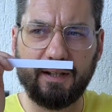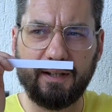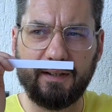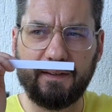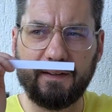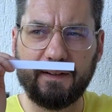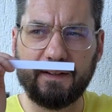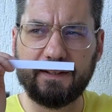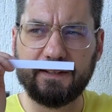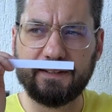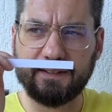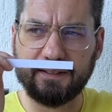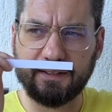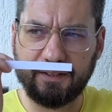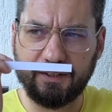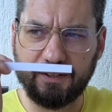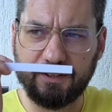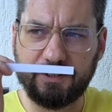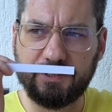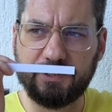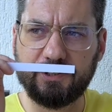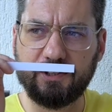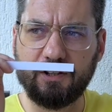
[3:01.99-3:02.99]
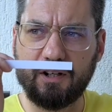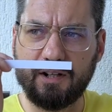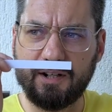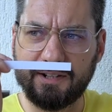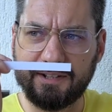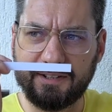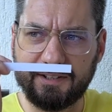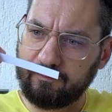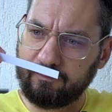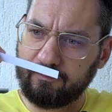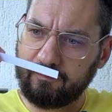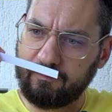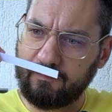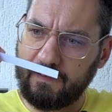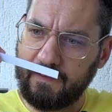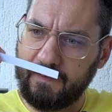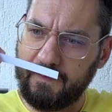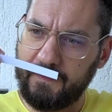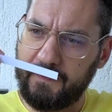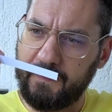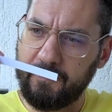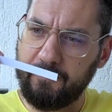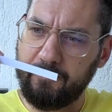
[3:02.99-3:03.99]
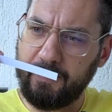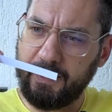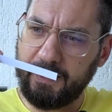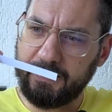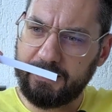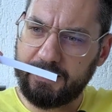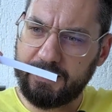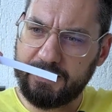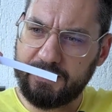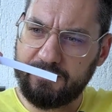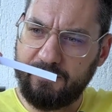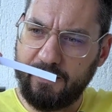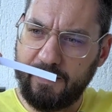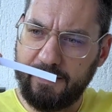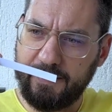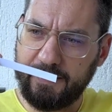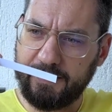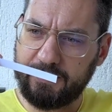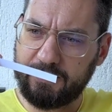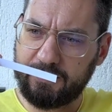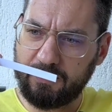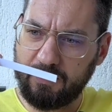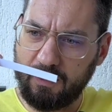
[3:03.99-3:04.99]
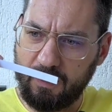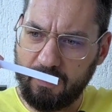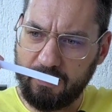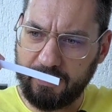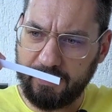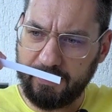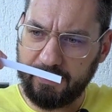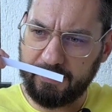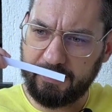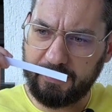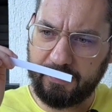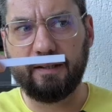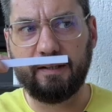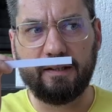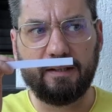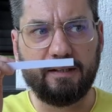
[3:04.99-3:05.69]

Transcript: I think it's a good start. The mint is very tonic.